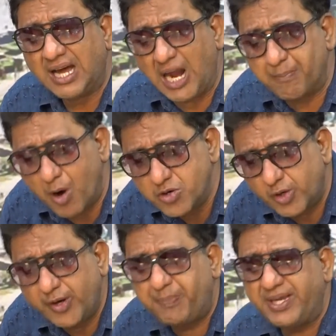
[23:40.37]
are bound
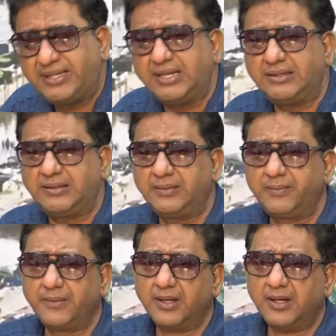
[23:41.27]
to repeat it.
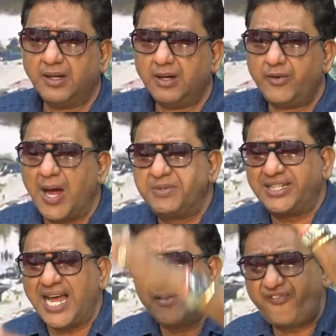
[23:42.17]
Ram
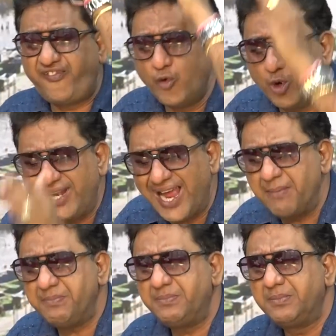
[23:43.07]
Jethan fooled
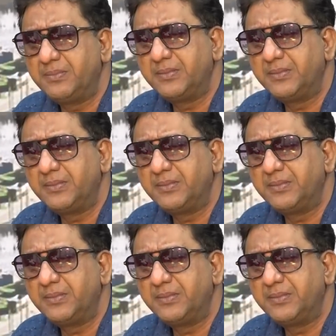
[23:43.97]
them.